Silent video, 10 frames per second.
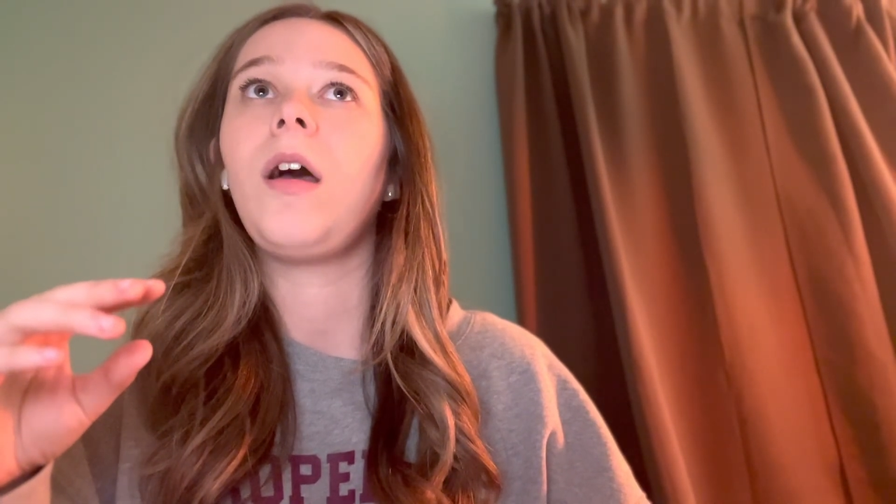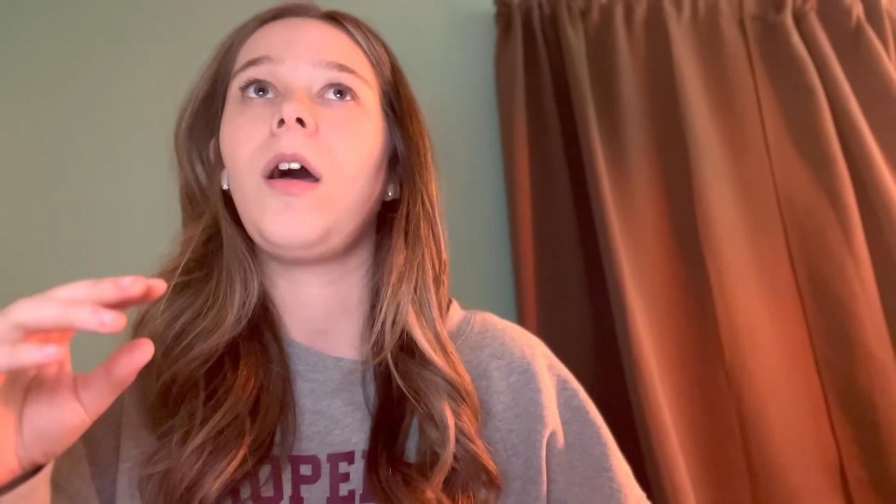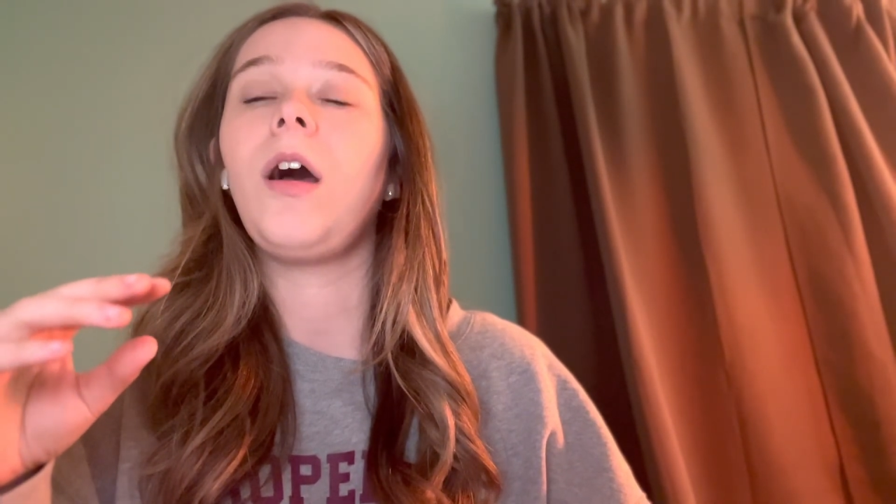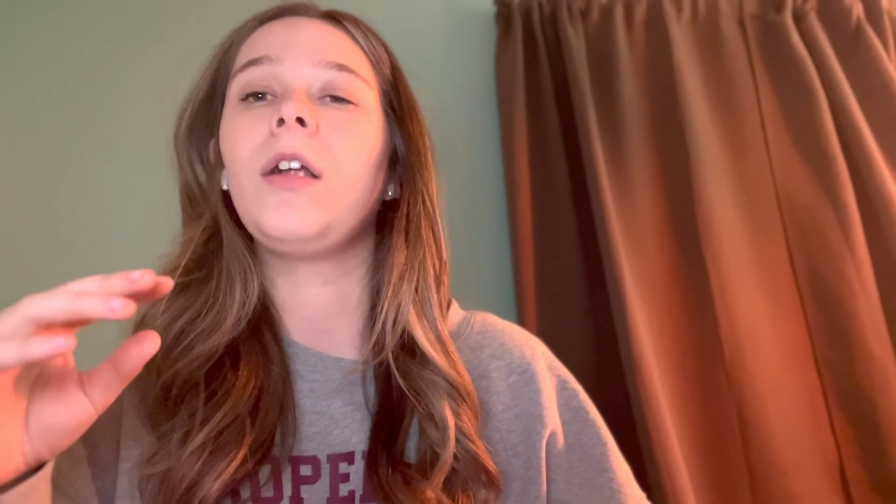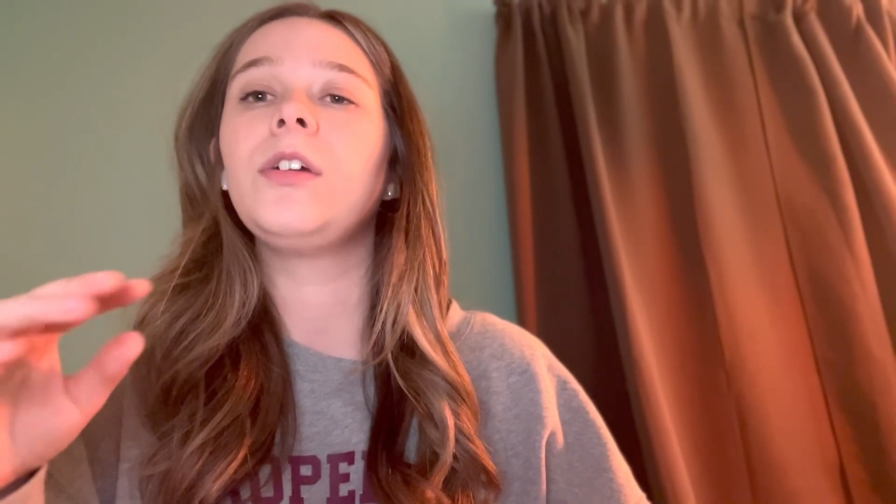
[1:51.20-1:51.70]

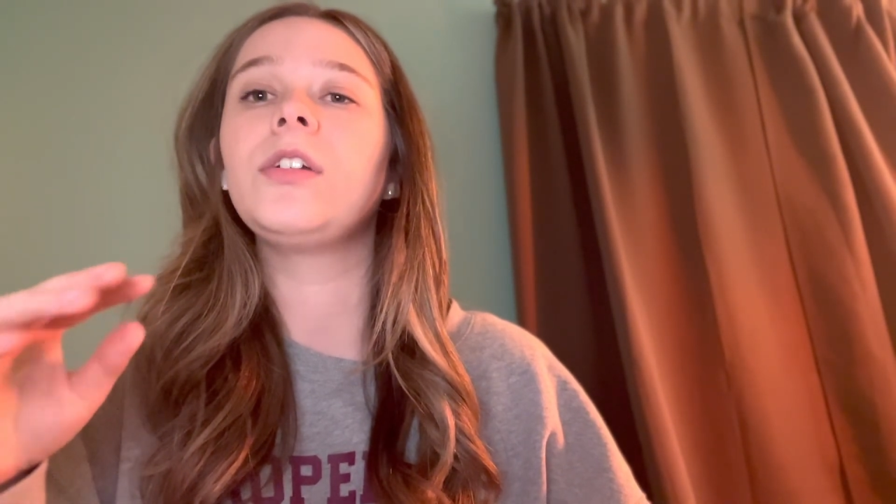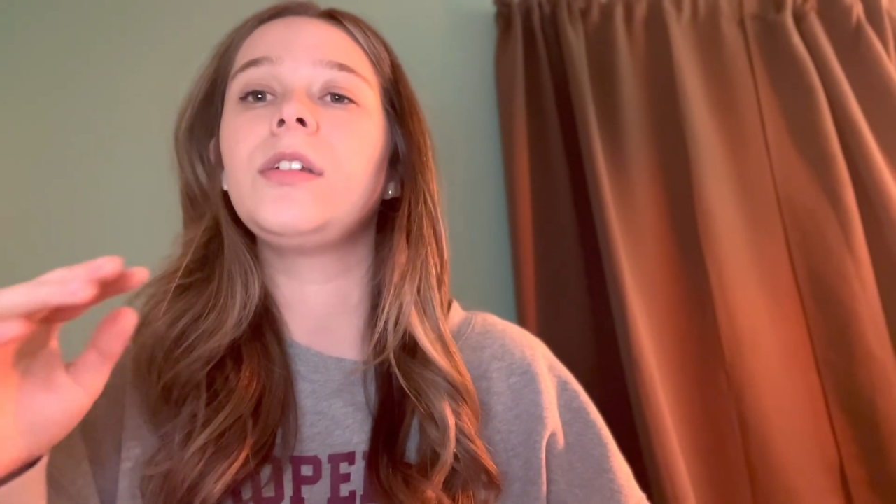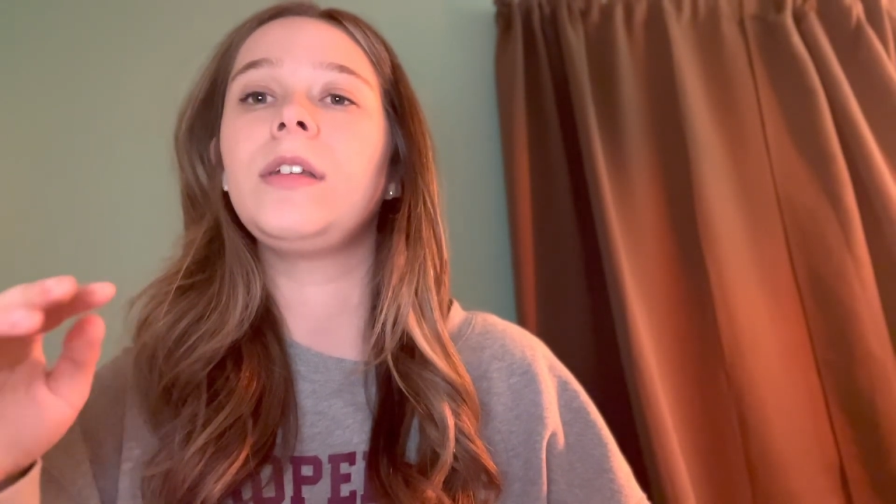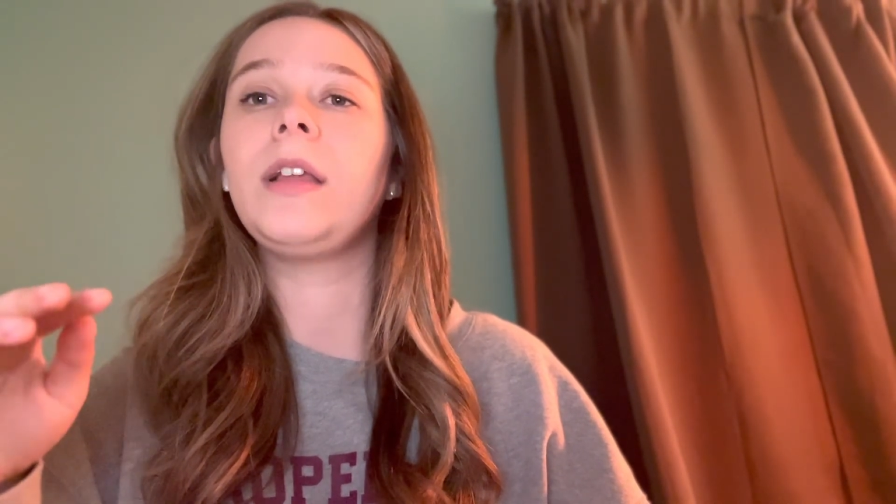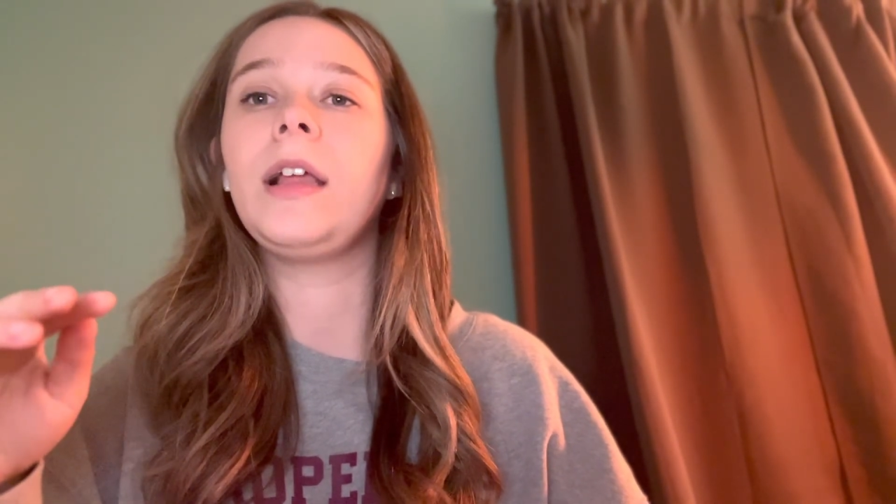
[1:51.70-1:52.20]

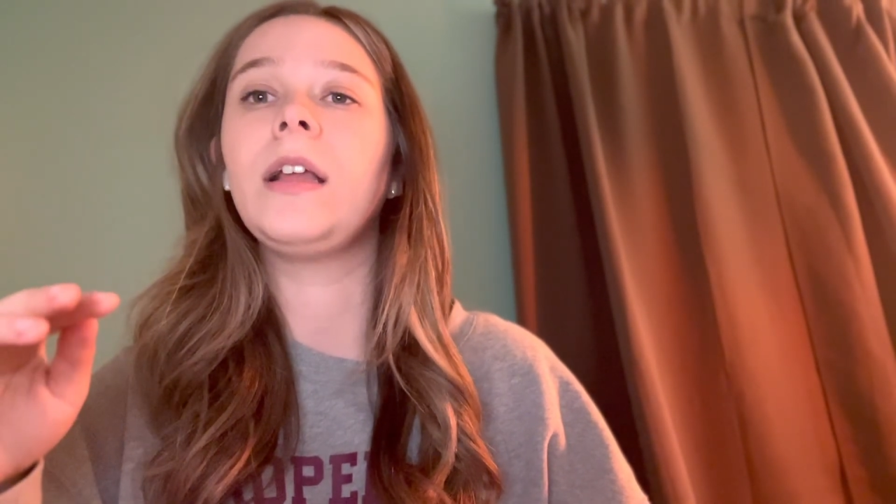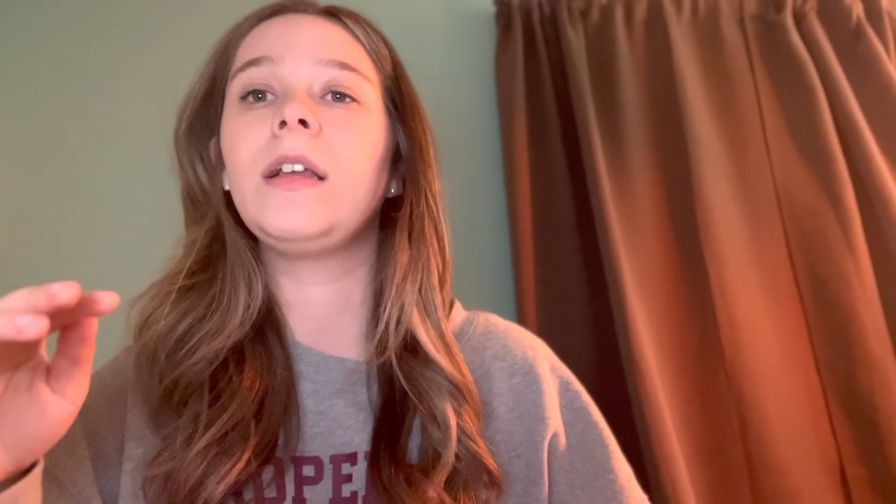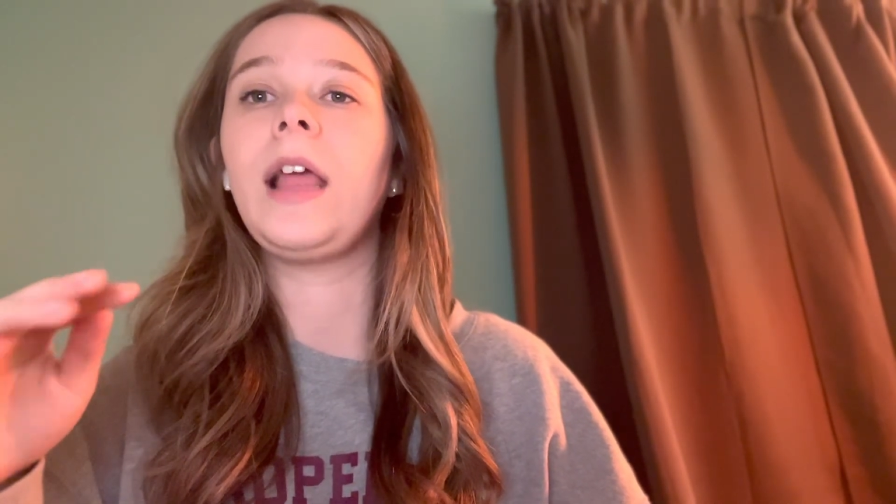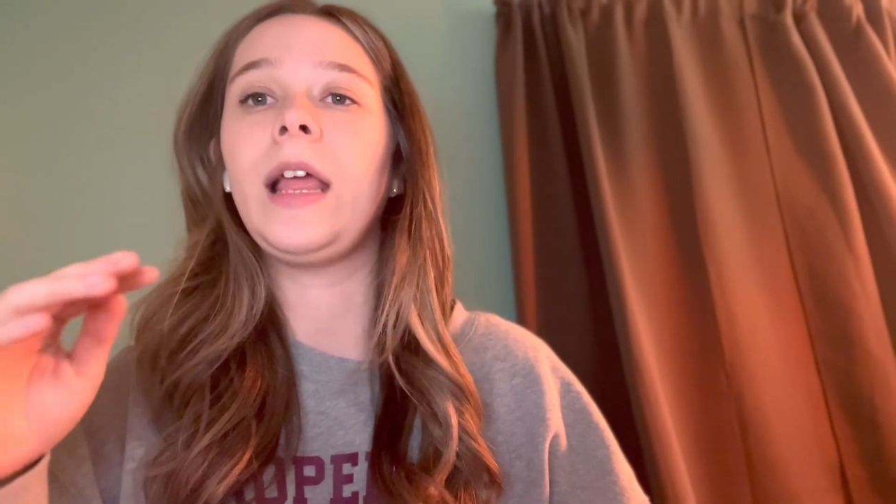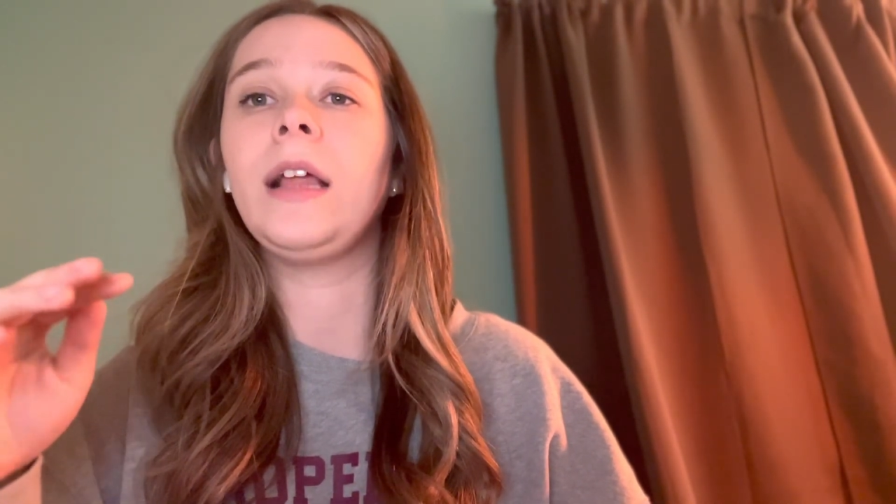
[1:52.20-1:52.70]

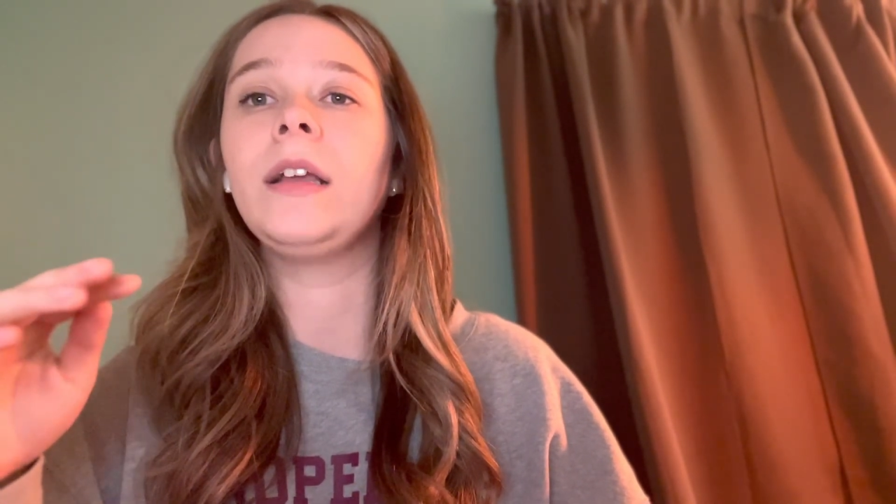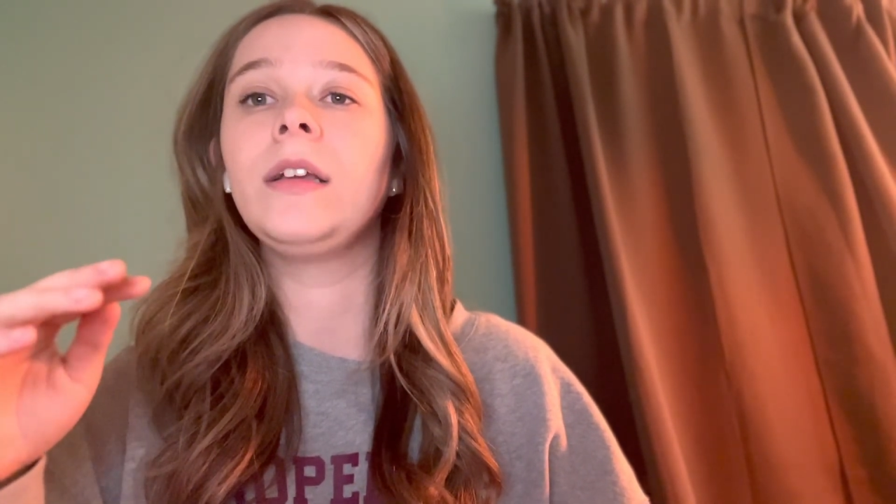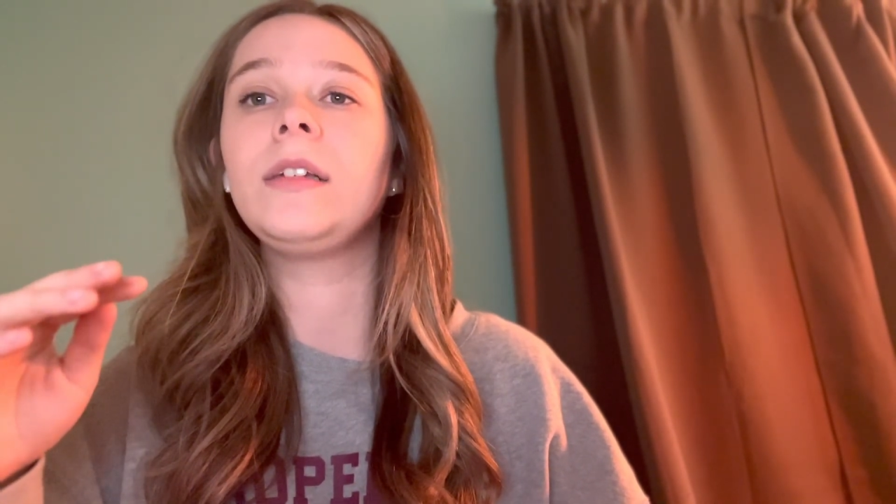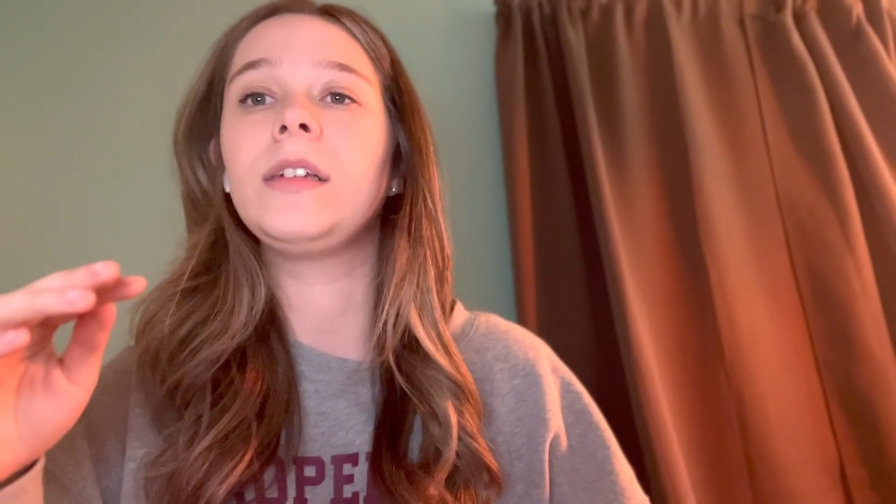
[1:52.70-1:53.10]
understand and